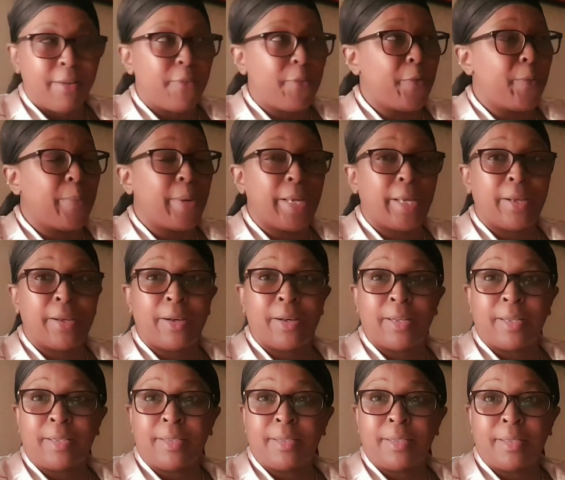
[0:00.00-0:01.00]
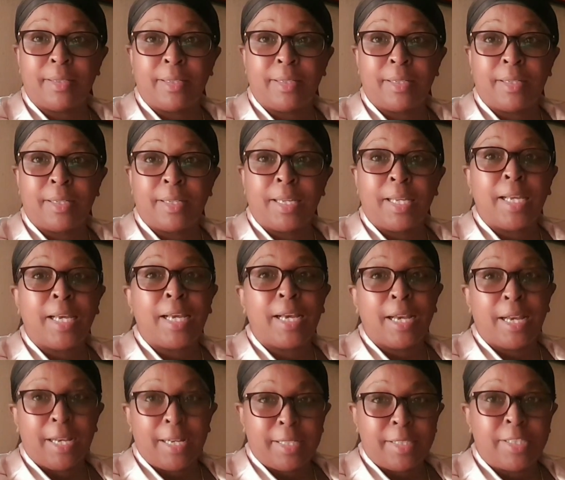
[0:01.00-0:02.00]
Oh my God.
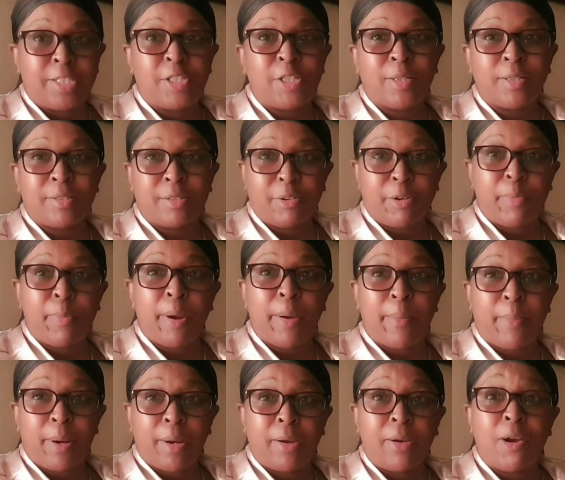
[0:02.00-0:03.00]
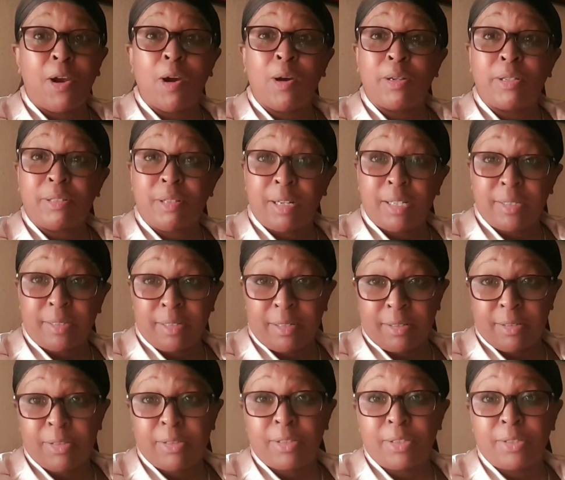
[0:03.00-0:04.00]
Just remember, God
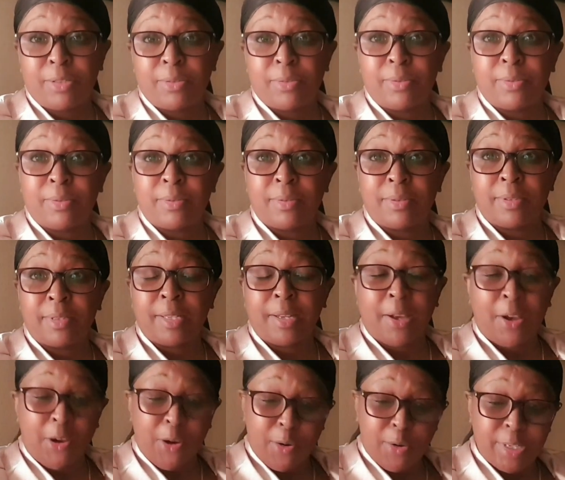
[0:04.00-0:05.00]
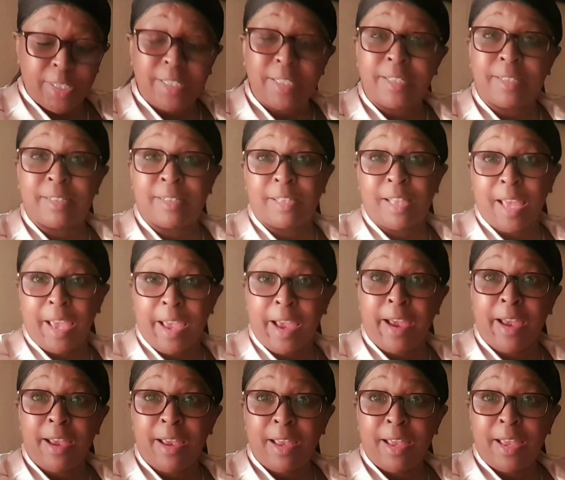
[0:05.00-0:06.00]
listened to you. God is
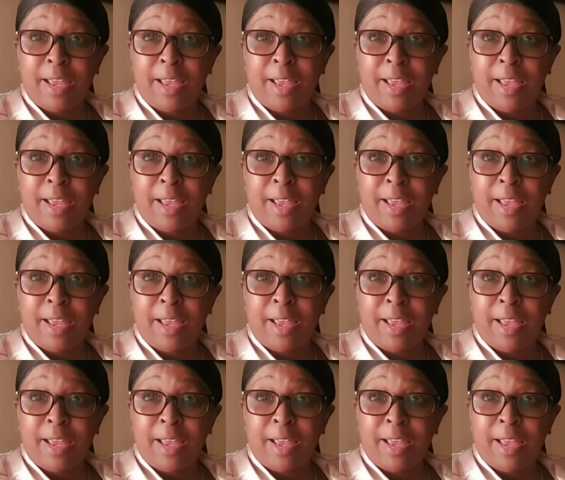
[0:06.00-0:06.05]
there.